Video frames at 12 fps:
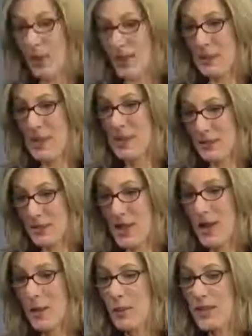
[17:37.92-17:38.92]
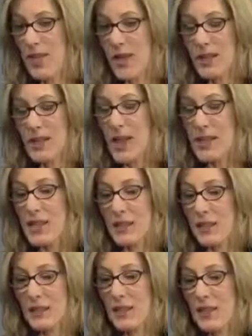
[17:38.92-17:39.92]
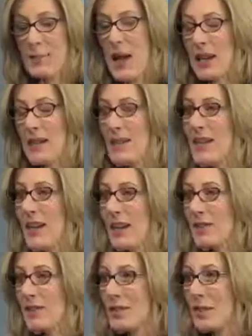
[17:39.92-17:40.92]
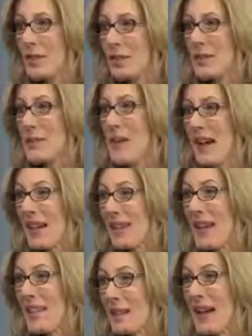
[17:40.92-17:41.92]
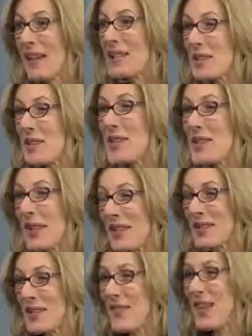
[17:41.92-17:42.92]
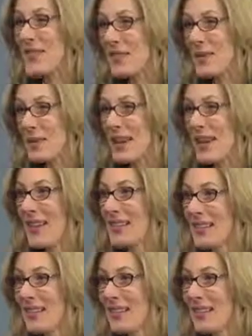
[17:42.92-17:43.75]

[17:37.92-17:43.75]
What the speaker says: way, speaking of being always on, never give feedback in a text or an email. Like, try and do it face to face if you can.